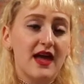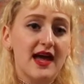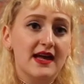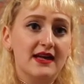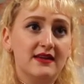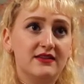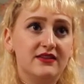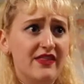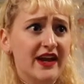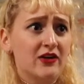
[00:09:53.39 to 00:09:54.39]
And
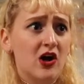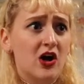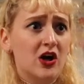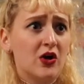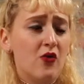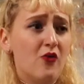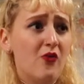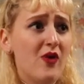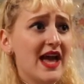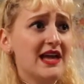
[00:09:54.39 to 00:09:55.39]
there are
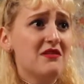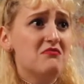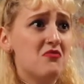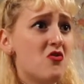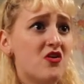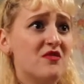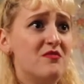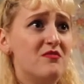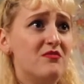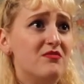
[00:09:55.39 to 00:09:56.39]
way more
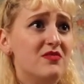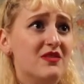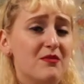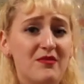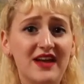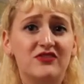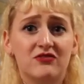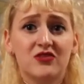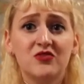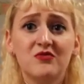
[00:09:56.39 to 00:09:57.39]

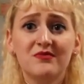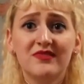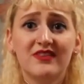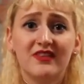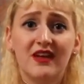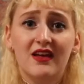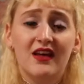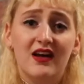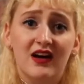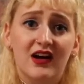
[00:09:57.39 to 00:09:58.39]
bedrooms
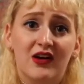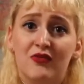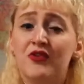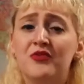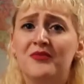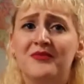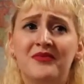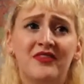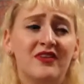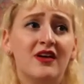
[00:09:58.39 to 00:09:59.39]

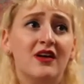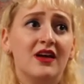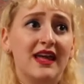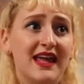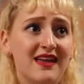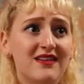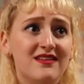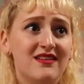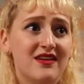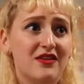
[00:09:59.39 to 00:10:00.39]
rooms
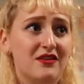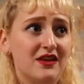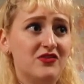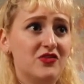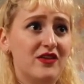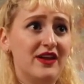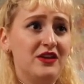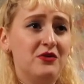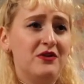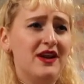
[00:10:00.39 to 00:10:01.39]
in the cathedral
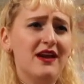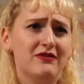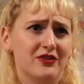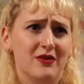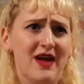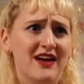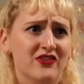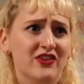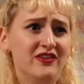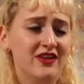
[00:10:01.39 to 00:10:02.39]
than you would ever
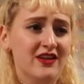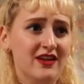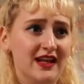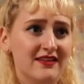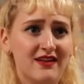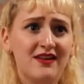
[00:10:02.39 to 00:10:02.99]
imagine. It's